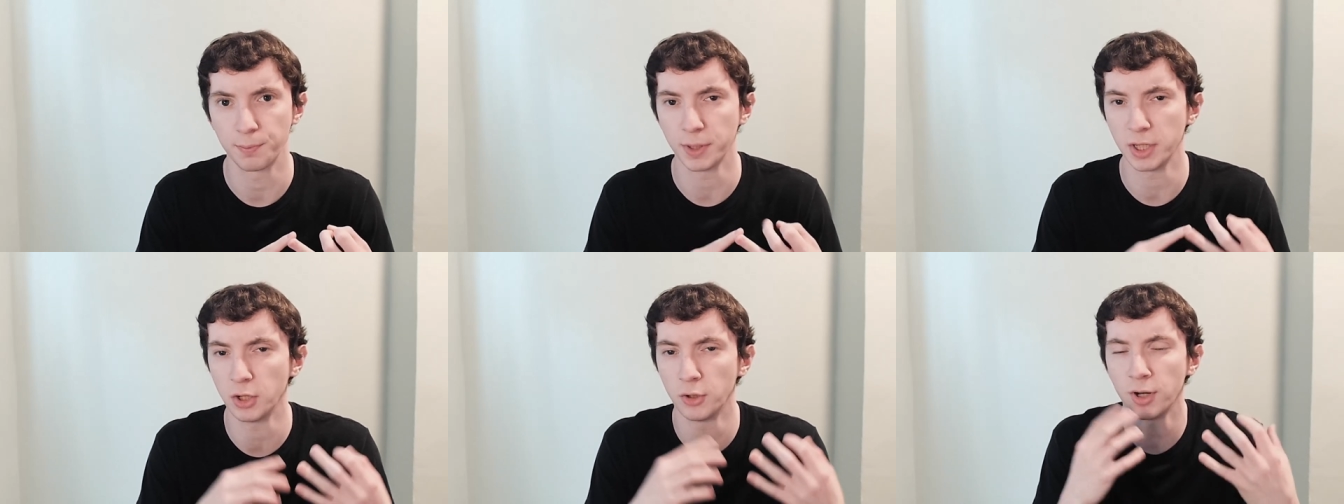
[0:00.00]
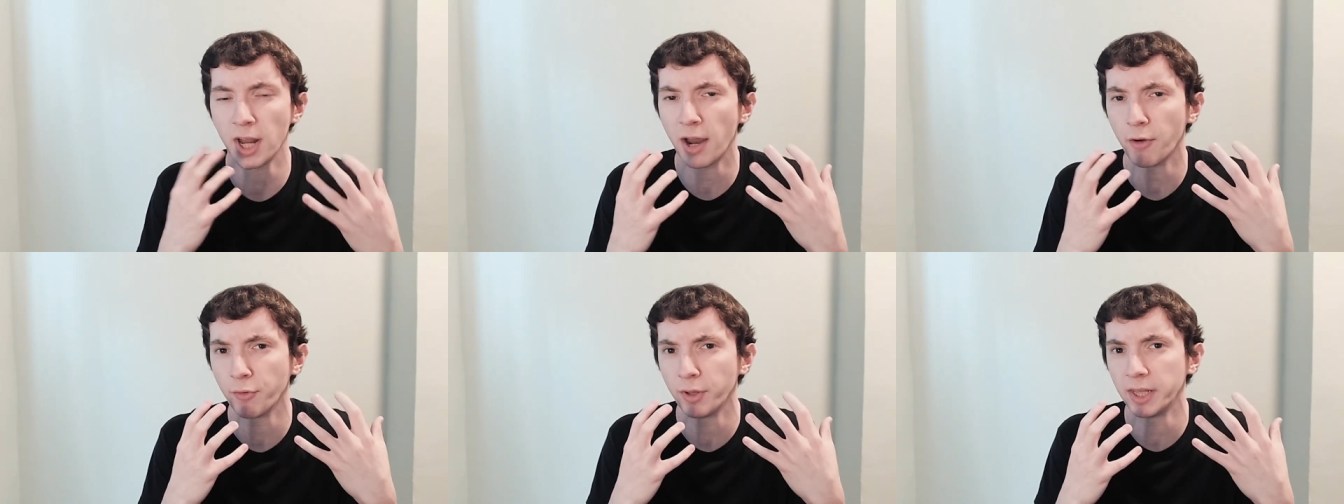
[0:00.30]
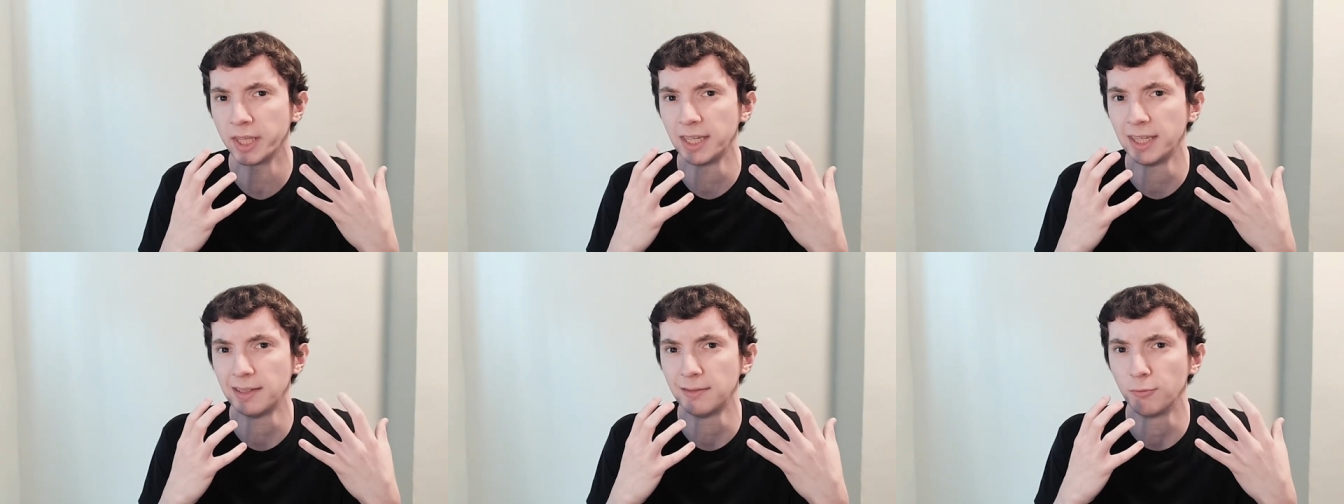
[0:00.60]
but you're not
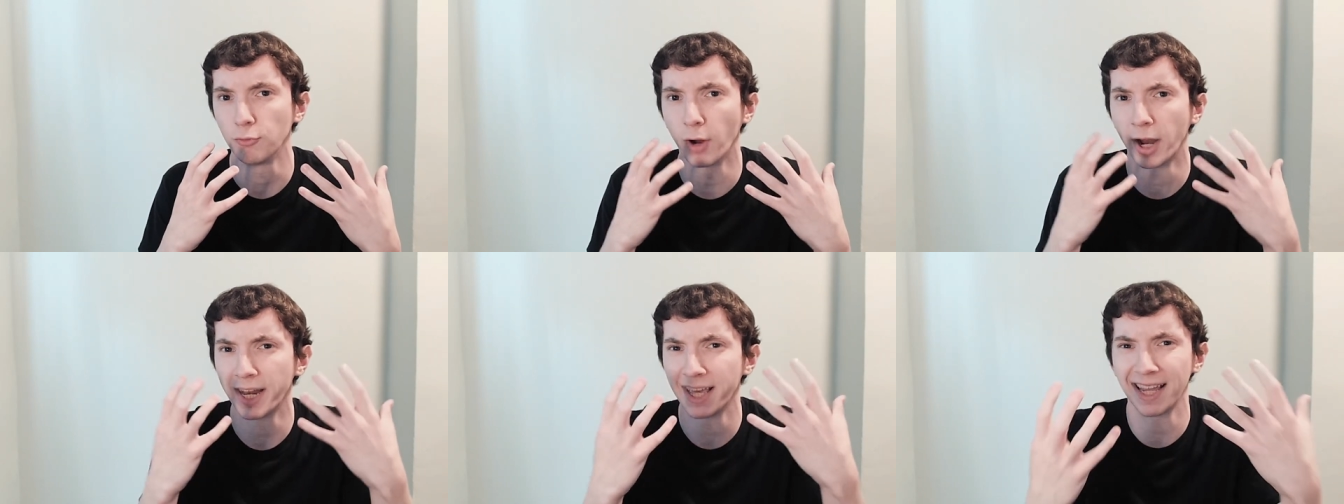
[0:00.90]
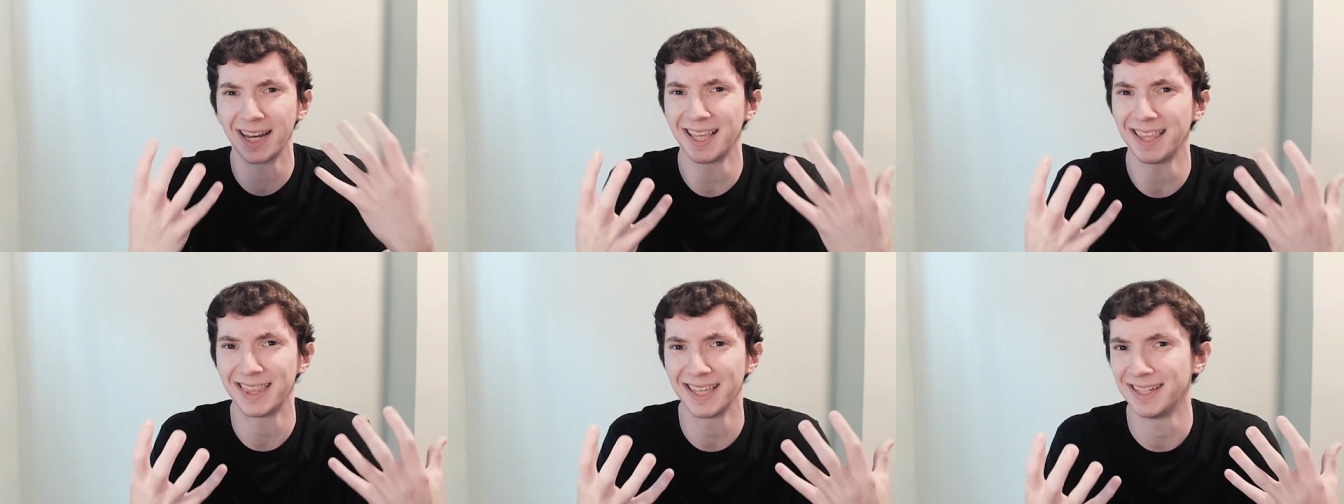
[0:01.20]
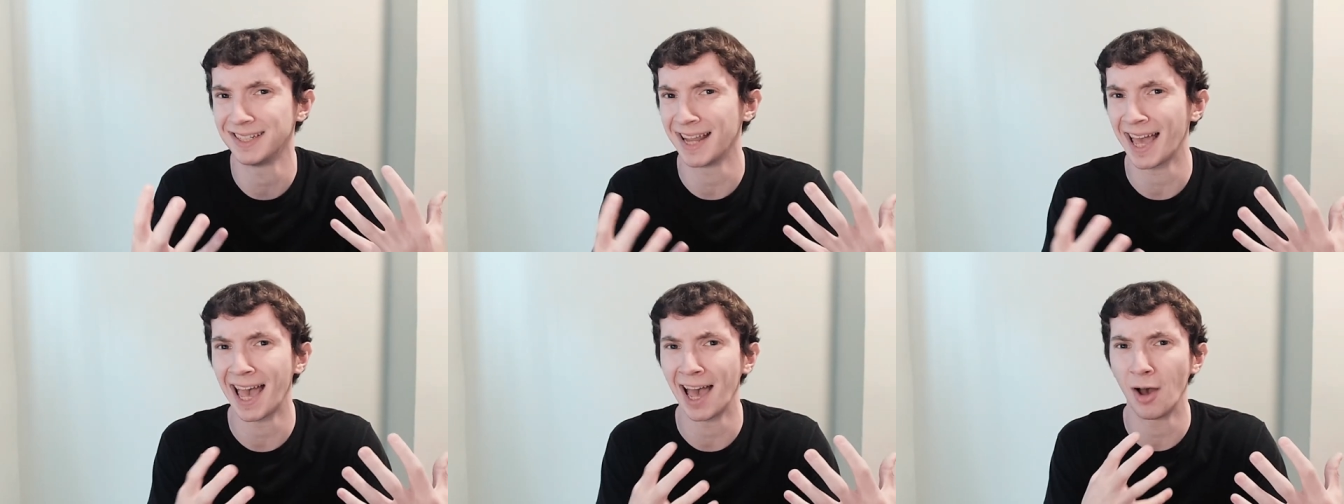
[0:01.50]
really writing
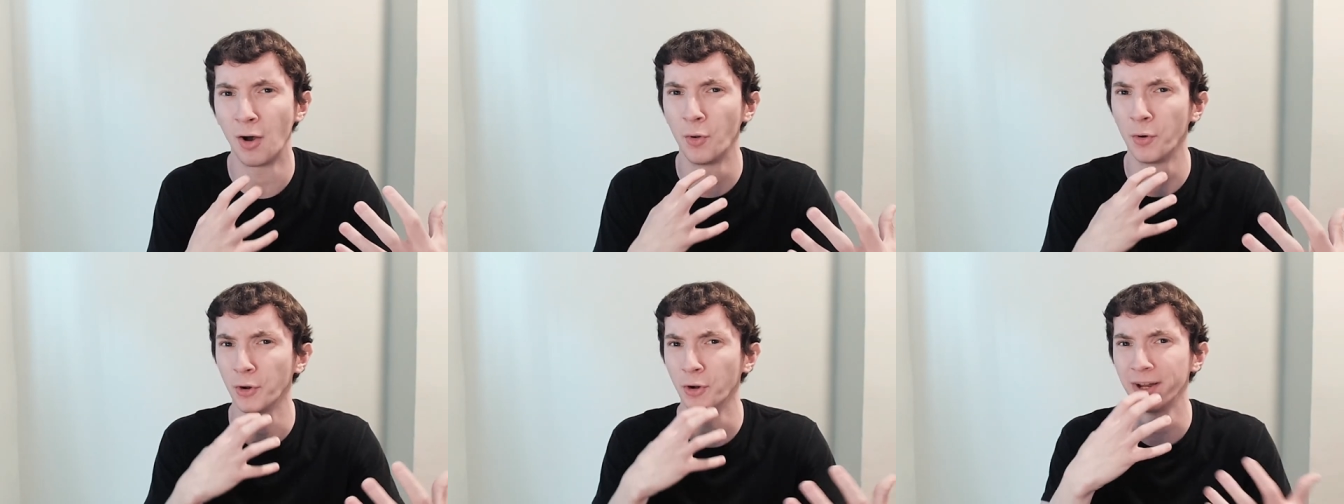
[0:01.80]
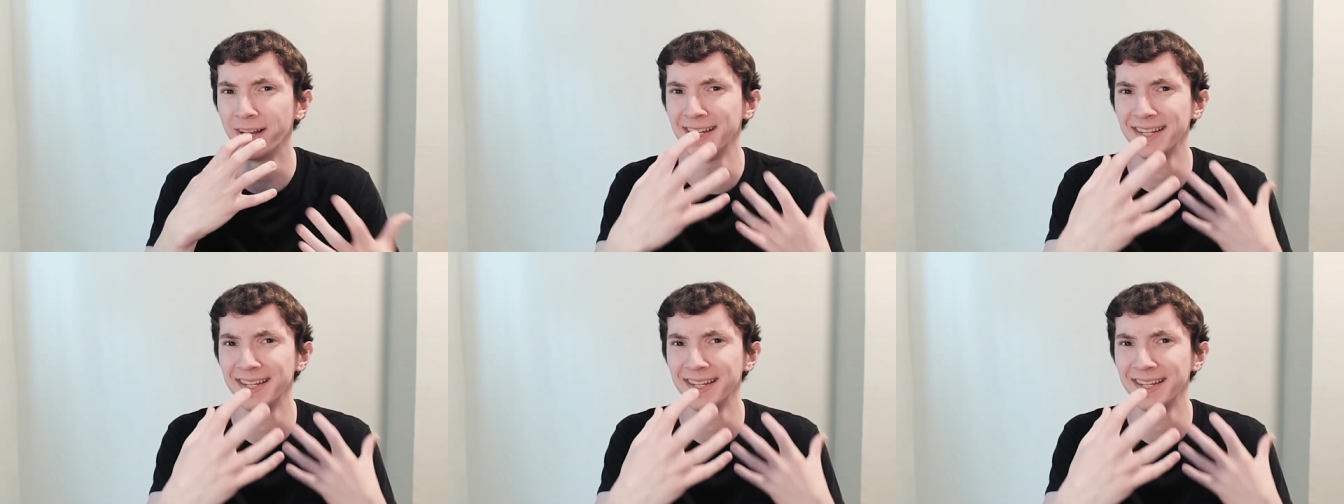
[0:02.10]
anything down or